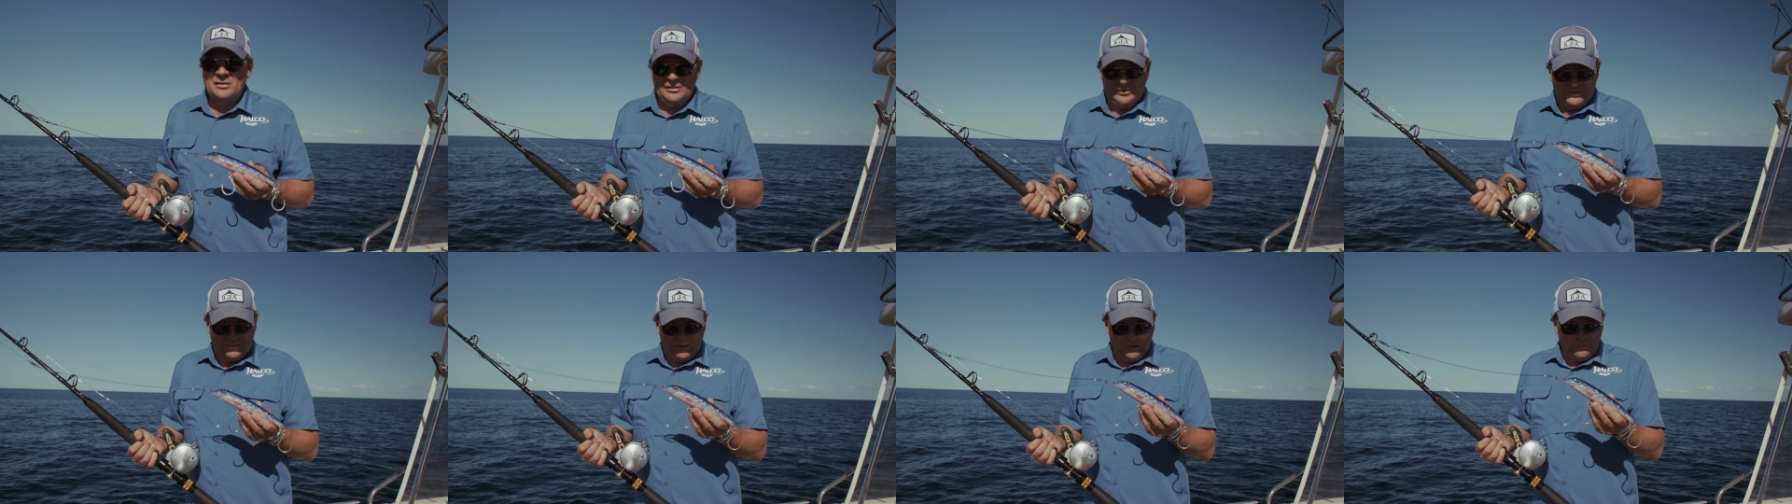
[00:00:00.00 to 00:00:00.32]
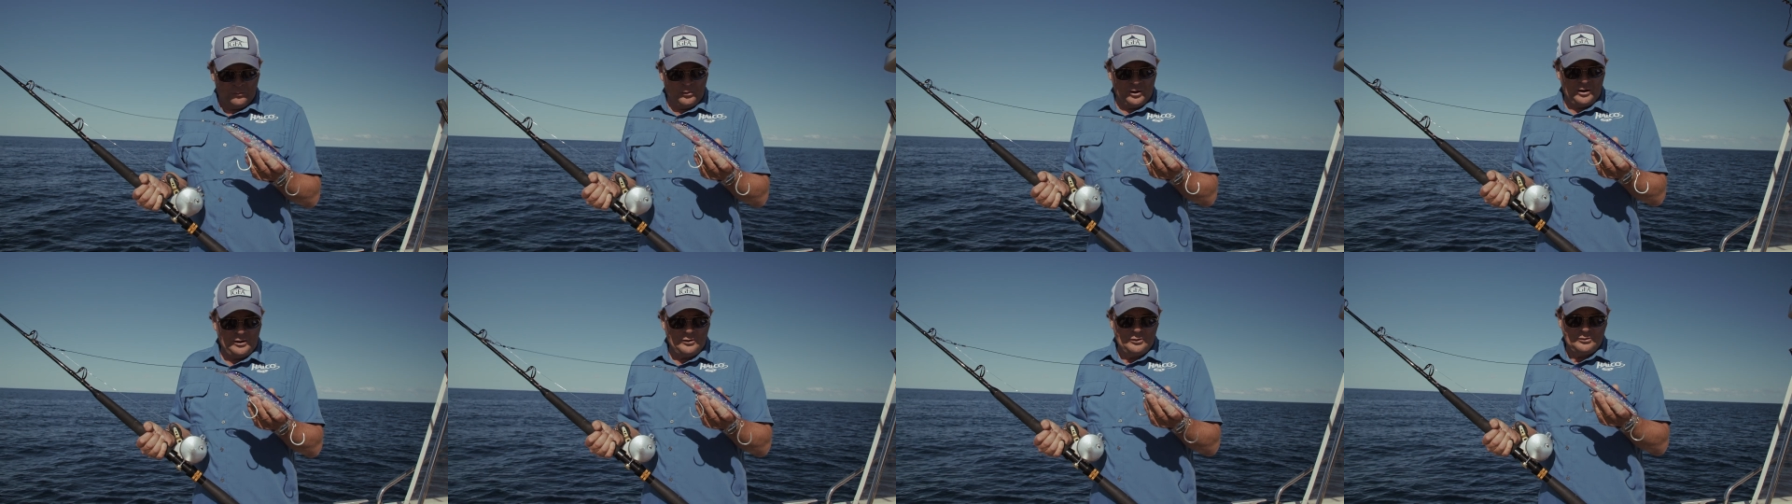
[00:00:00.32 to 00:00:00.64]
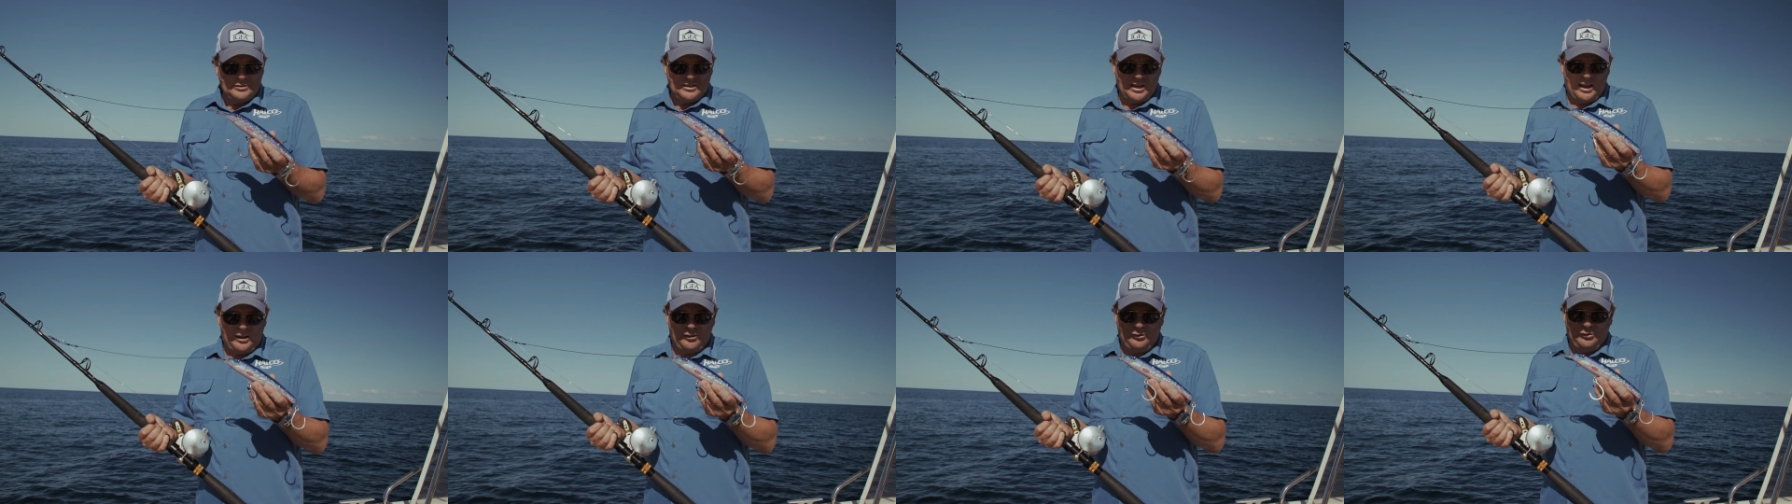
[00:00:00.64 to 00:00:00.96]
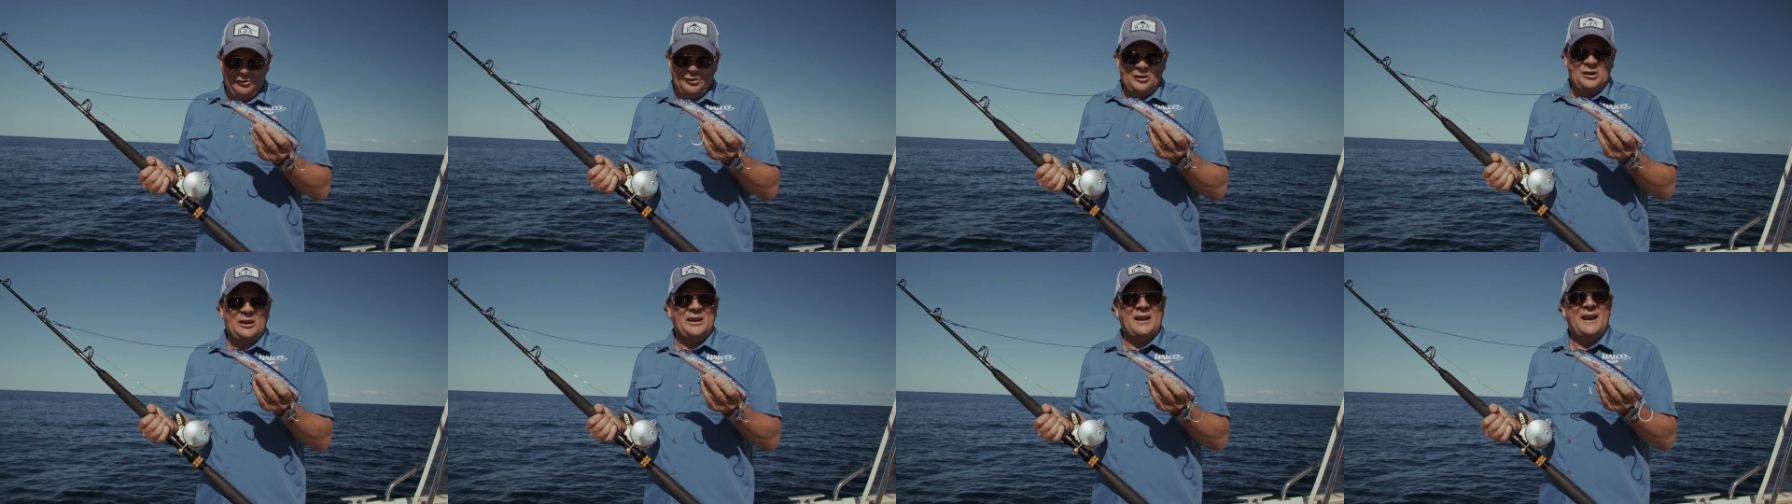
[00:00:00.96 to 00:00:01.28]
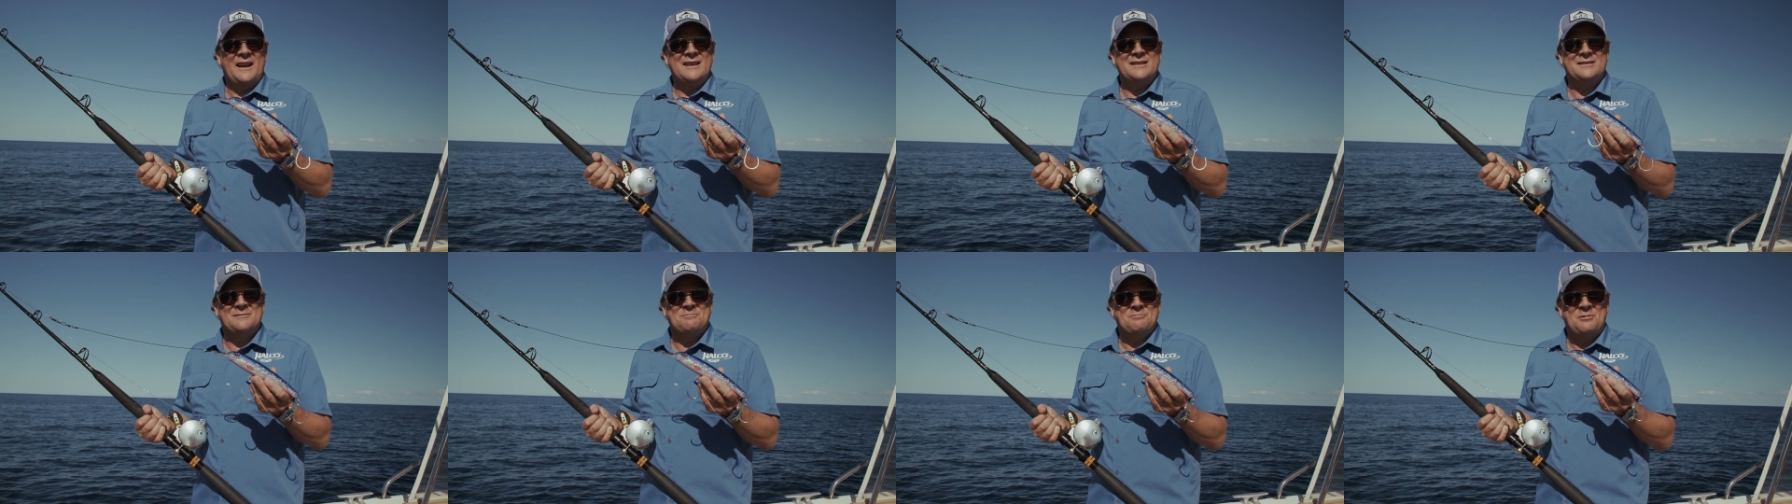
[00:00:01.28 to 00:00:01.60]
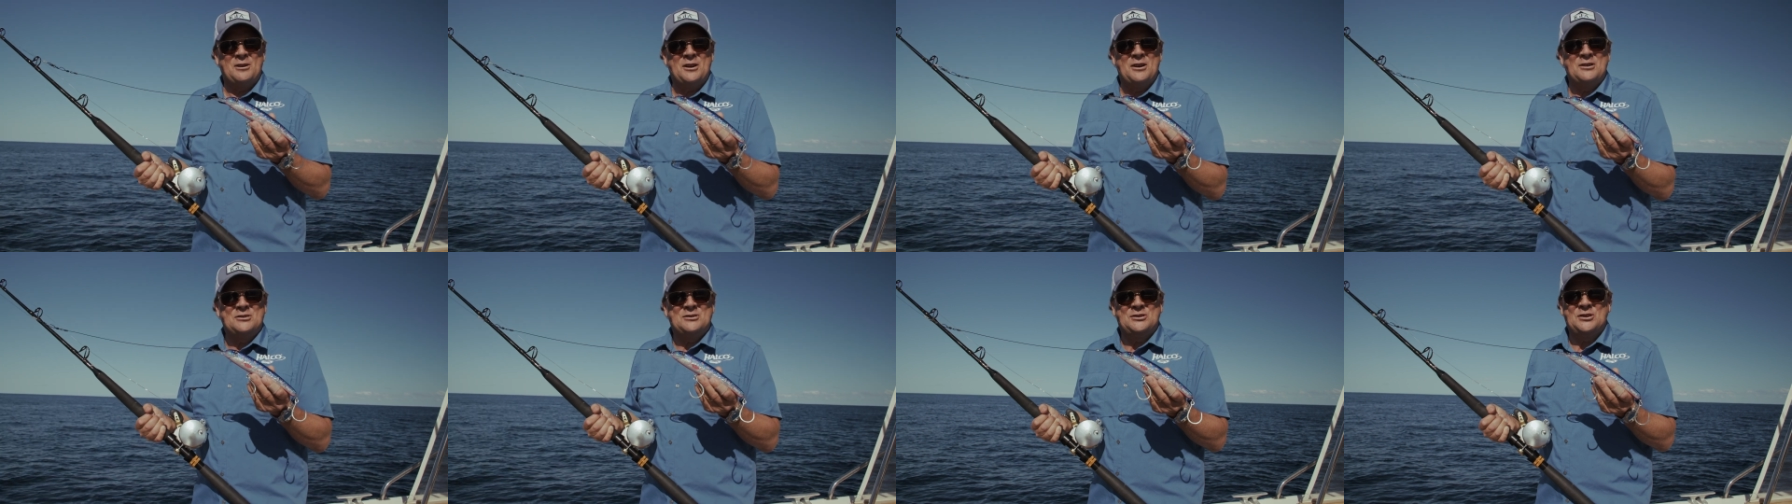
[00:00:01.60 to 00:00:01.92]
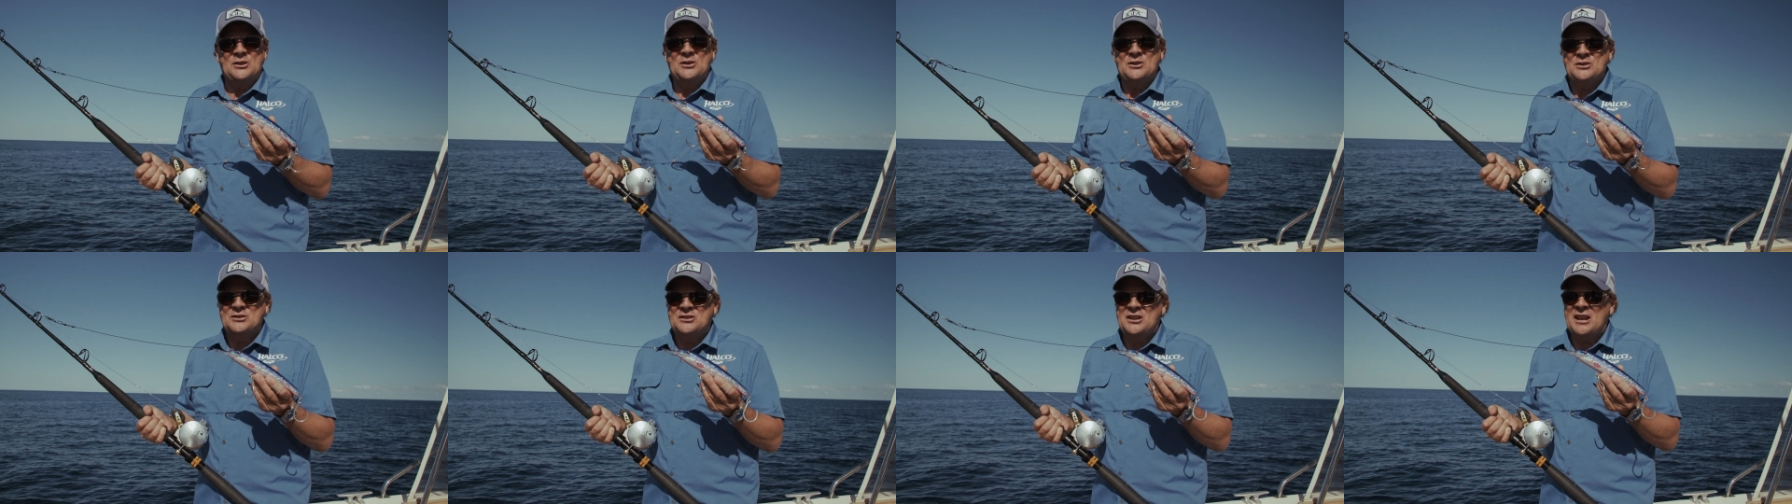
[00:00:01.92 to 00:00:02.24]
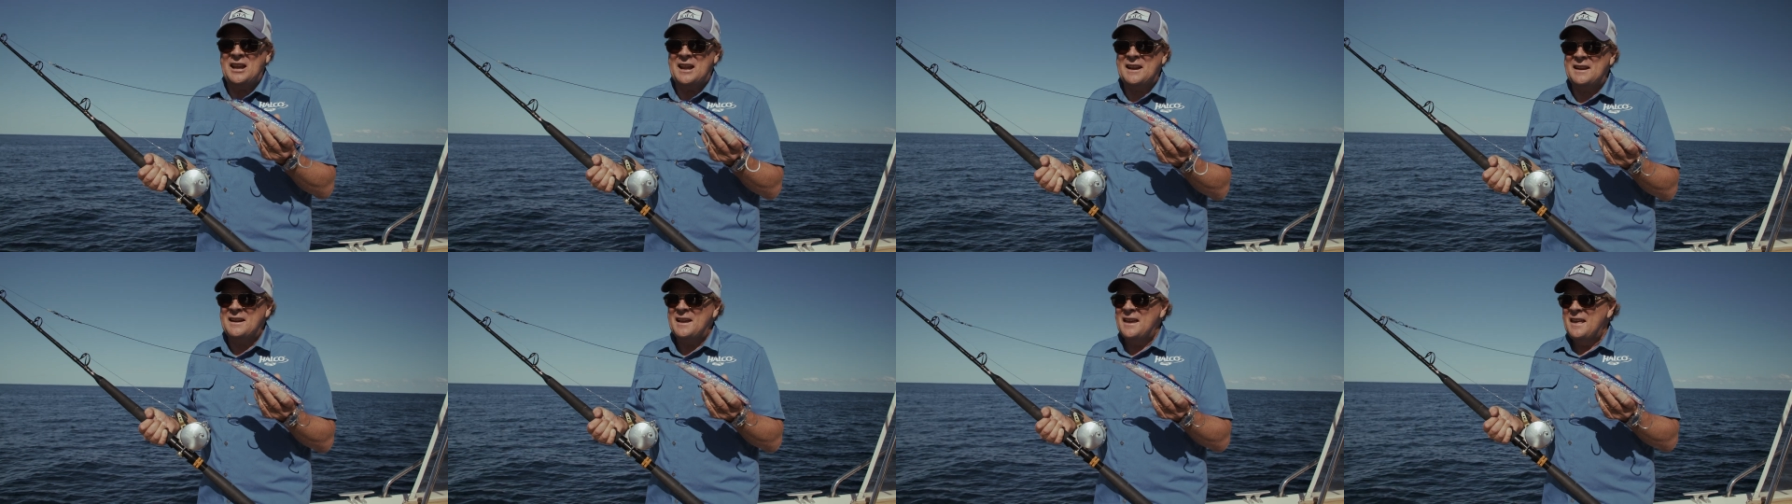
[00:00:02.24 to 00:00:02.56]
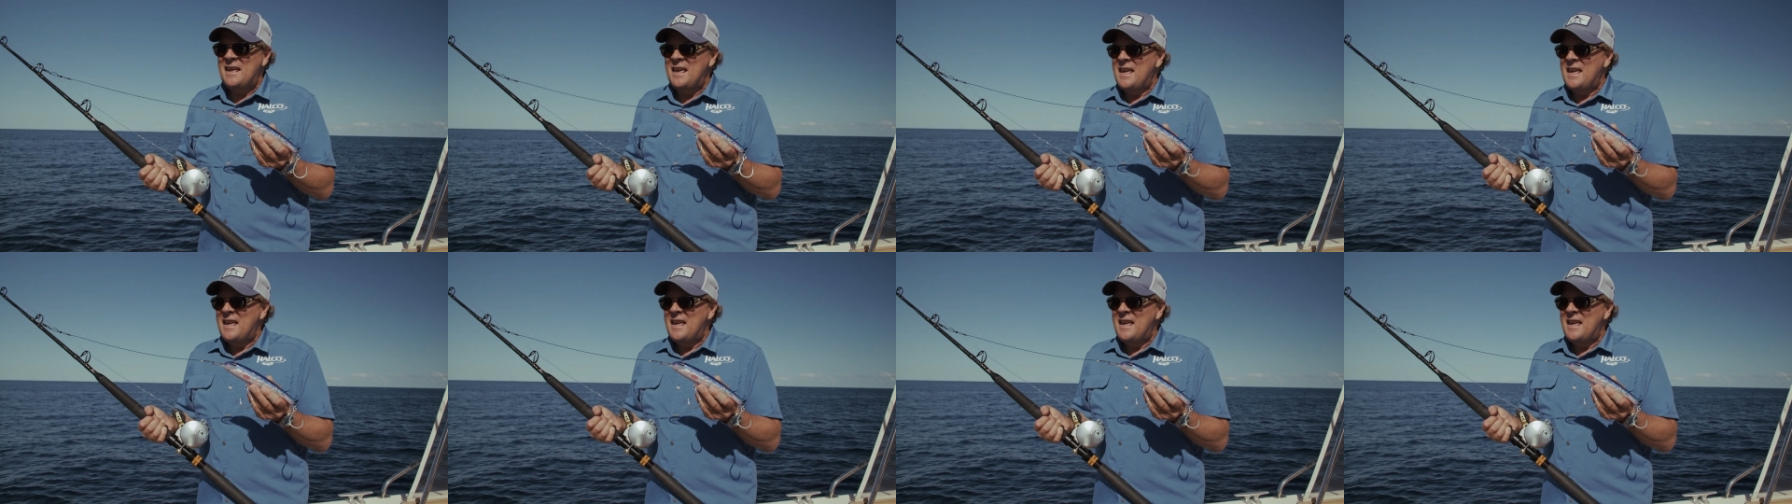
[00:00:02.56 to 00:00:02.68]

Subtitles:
is the real test for the Laser Pro 210.